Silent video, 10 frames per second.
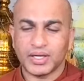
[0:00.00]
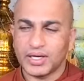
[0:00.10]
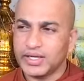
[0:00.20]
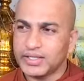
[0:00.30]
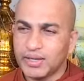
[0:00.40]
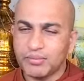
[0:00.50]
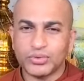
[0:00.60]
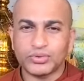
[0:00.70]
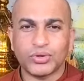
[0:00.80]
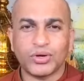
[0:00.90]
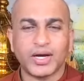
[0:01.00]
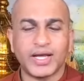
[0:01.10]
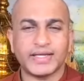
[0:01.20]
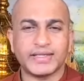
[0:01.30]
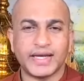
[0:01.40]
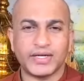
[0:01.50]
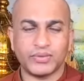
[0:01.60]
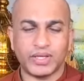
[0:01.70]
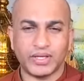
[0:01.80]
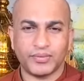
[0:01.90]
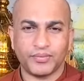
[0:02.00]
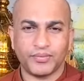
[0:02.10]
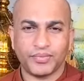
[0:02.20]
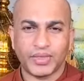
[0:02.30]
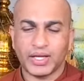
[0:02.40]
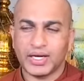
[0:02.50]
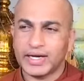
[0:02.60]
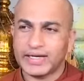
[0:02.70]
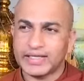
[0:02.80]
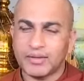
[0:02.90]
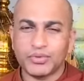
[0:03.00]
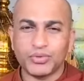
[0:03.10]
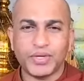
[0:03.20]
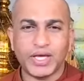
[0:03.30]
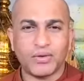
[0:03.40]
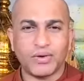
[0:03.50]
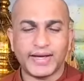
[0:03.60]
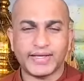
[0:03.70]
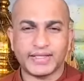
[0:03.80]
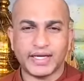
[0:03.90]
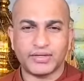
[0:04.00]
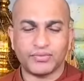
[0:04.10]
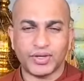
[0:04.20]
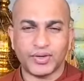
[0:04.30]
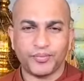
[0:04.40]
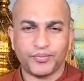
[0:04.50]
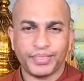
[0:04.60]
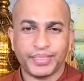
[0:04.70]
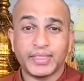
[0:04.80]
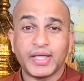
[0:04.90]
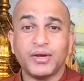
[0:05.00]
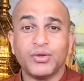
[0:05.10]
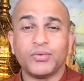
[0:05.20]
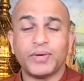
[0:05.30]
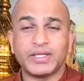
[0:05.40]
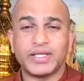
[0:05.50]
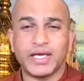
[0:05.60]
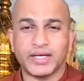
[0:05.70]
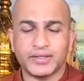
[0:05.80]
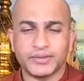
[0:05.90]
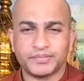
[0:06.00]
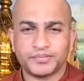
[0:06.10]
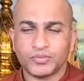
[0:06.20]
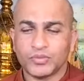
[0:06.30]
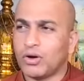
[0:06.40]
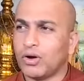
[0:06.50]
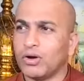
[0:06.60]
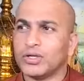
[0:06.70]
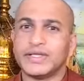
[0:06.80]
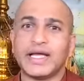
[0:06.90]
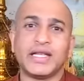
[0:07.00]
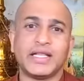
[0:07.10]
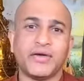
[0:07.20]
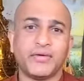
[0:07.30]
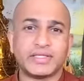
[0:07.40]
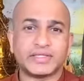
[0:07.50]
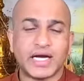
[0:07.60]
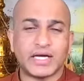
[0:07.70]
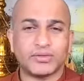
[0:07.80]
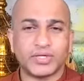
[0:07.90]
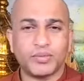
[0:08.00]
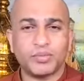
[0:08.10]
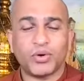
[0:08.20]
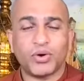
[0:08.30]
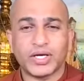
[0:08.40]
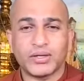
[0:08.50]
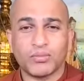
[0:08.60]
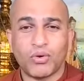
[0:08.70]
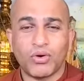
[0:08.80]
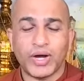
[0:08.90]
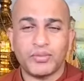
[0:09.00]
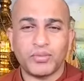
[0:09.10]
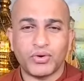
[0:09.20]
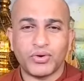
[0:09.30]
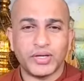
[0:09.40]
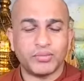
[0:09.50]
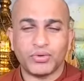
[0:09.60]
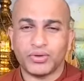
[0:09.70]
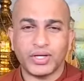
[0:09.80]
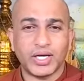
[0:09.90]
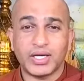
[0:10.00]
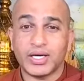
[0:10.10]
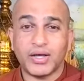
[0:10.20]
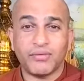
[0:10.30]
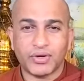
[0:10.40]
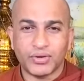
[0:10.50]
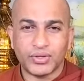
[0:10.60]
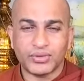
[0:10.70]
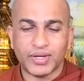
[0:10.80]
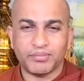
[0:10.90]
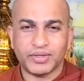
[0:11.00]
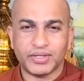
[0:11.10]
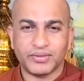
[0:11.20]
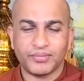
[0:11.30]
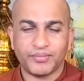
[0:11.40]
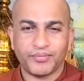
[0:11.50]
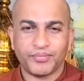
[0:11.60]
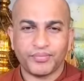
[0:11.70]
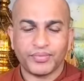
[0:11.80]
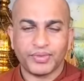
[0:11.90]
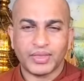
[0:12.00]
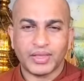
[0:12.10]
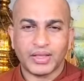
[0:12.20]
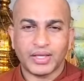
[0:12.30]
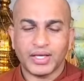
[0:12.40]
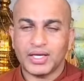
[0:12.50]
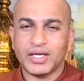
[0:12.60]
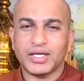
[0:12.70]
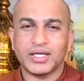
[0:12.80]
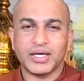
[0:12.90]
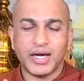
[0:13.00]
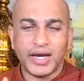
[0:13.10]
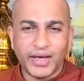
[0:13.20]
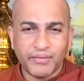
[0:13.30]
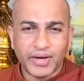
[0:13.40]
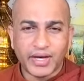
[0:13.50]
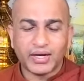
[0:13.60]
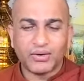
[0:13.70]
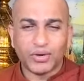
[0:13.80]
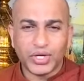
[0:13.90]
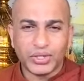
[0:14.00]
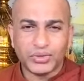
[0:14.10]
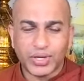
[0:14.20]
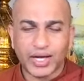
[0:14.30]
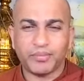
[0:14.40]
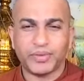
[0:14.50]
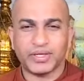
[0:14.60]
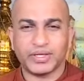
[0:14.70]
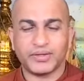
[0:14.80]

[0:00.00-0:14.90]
Let them to talk like that way. Let them to behave like that way. Then you will think, oh, then they will start to keep talking more and more and more. It never going to happen. It never going to happen.